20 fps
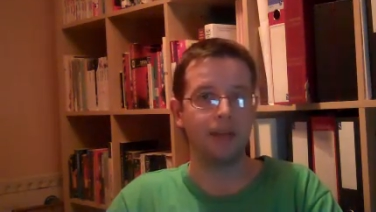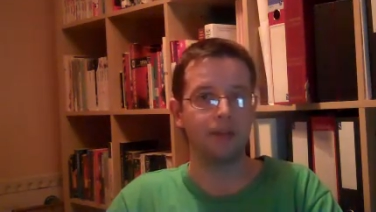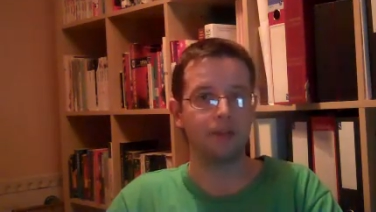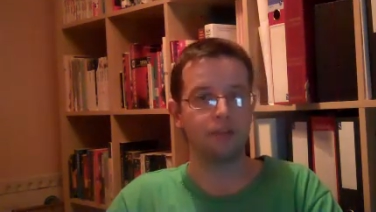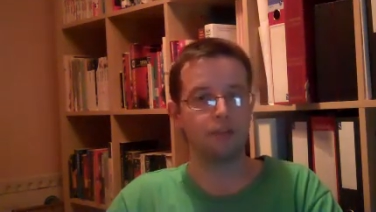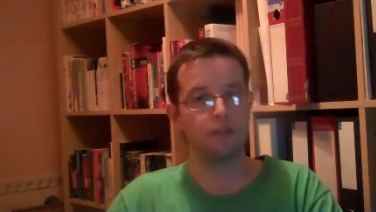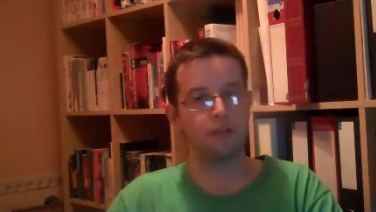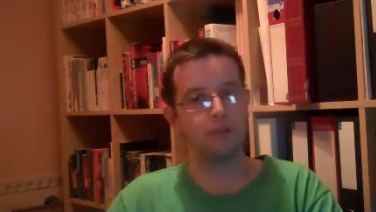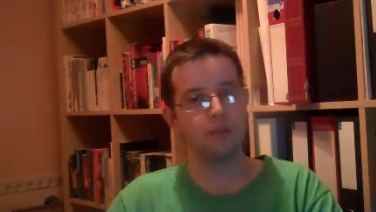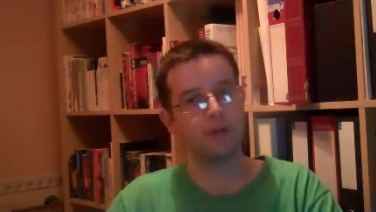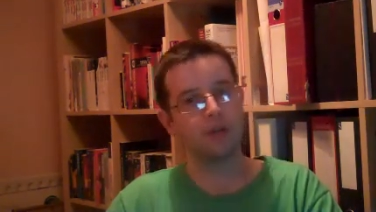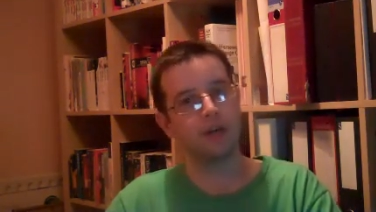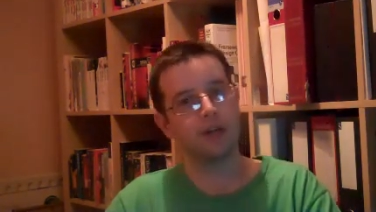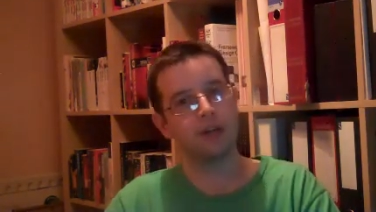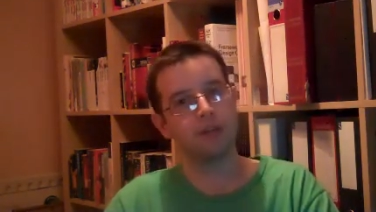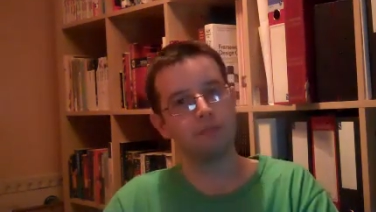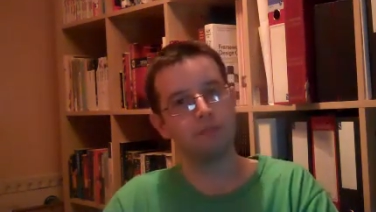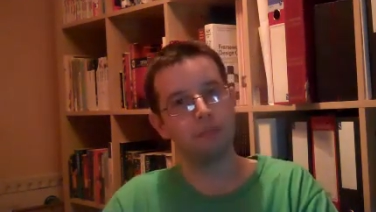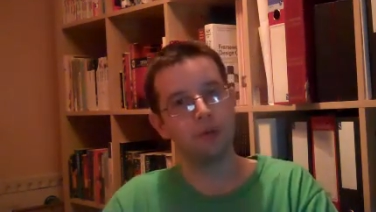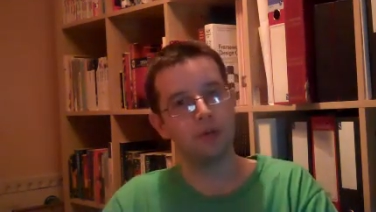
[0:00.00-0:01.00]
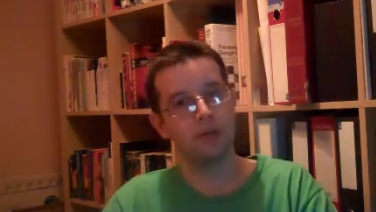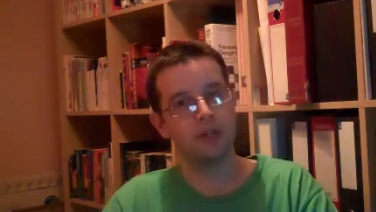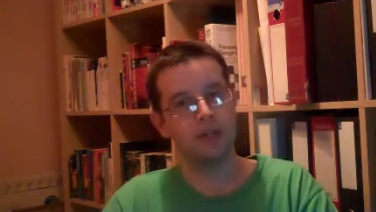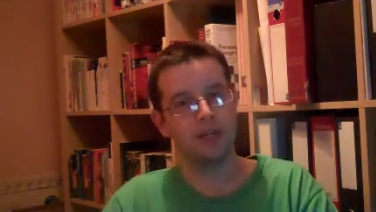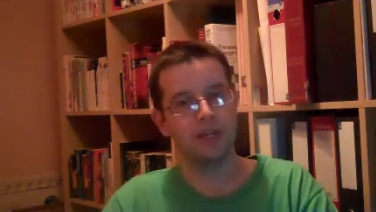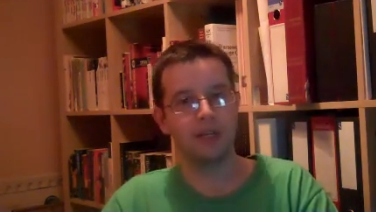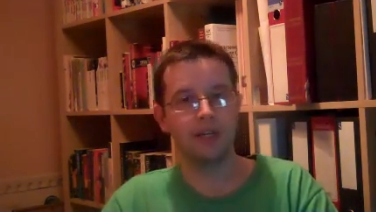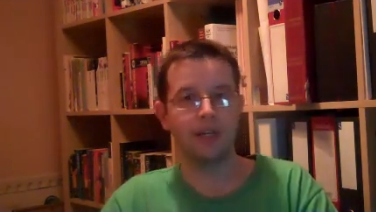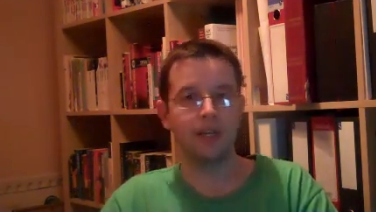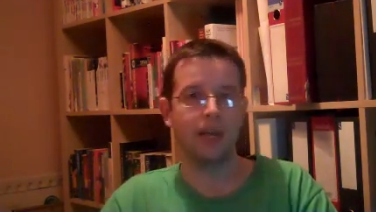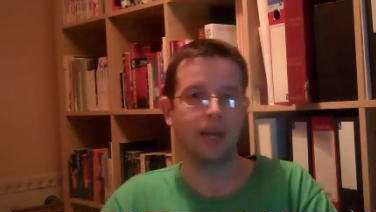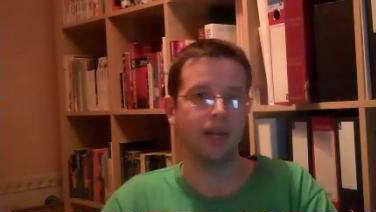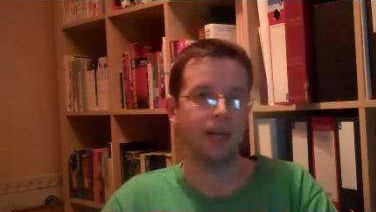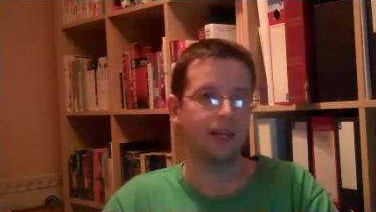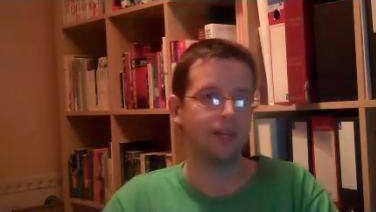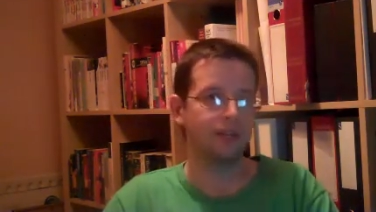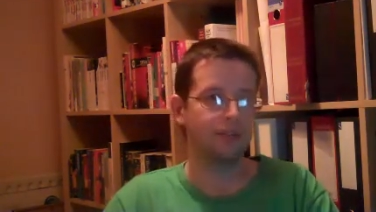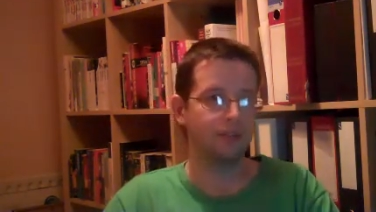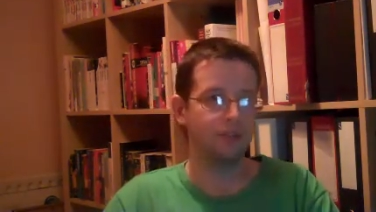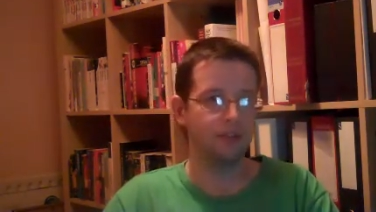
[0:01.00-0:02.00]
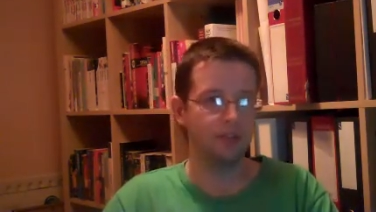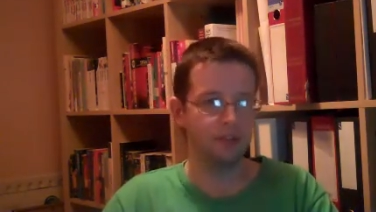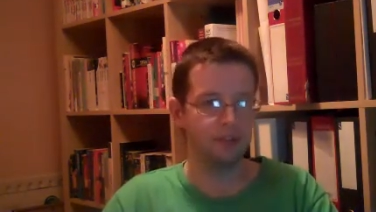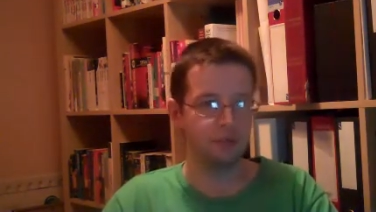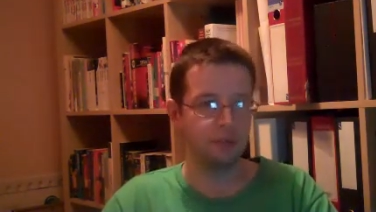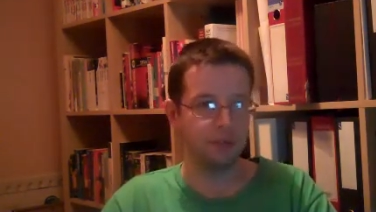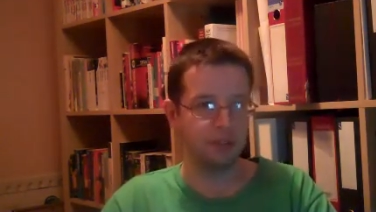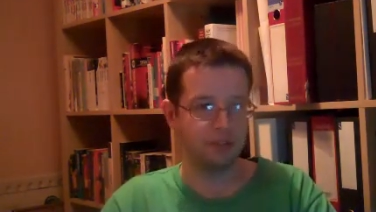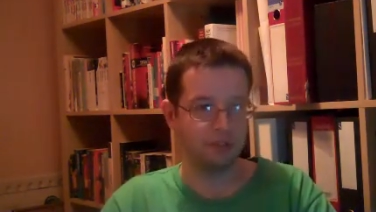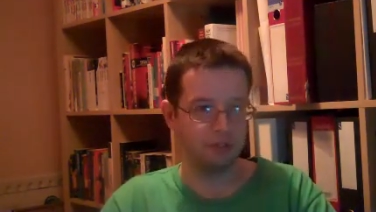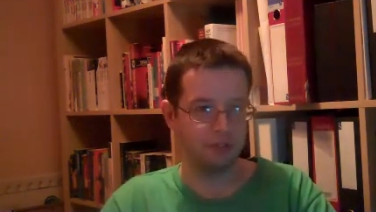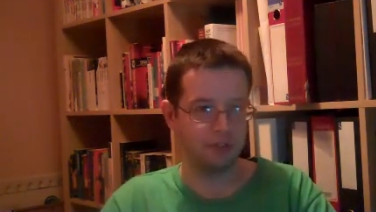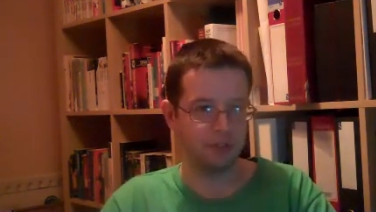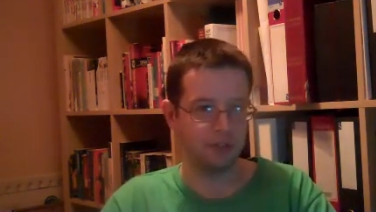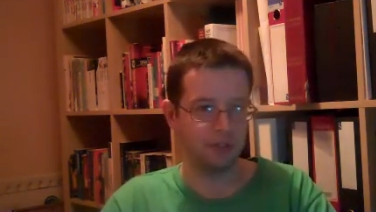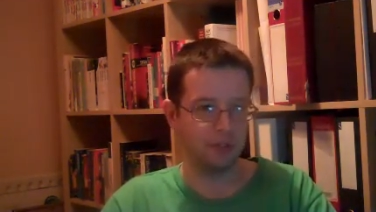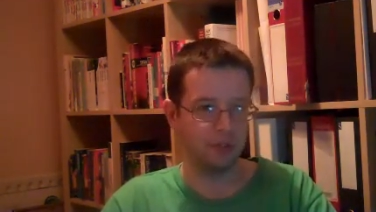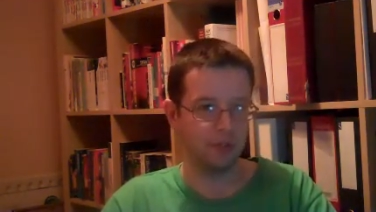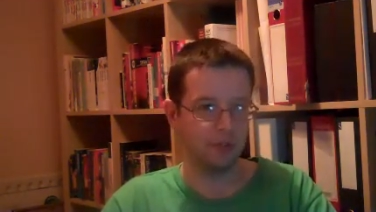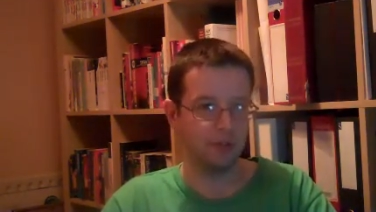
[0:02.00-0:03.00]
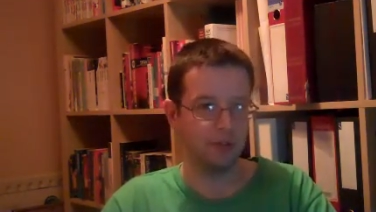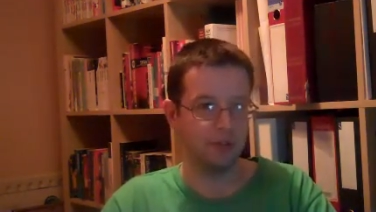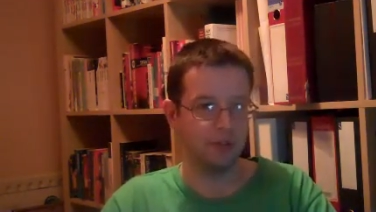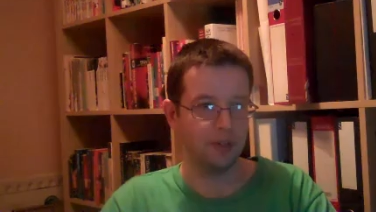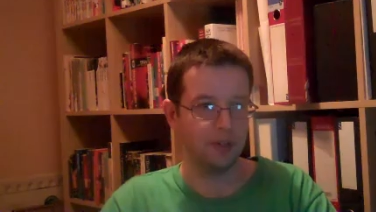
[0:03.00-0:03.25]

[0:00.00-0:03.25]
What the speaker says: through kind of blogging and Twitter and so on,